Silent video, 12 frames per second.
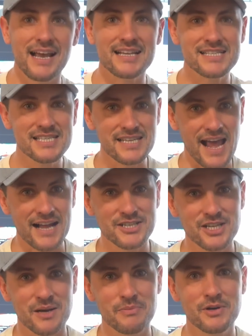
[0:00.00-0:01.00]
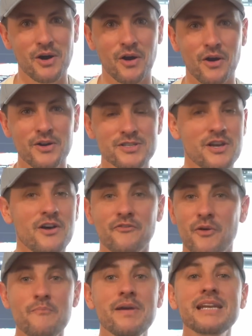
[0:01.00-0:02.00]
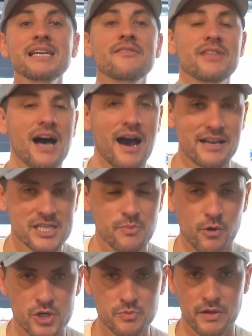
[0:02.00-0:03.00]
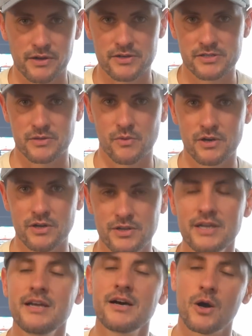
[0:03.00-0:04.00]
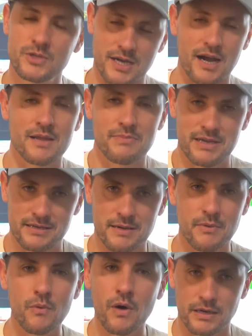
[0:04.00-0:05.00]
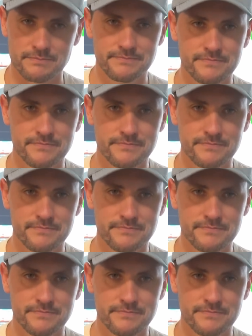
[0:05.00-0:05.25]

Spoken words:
and snatch up cards from many of the hottest sports players in the world, Ohtani being number one.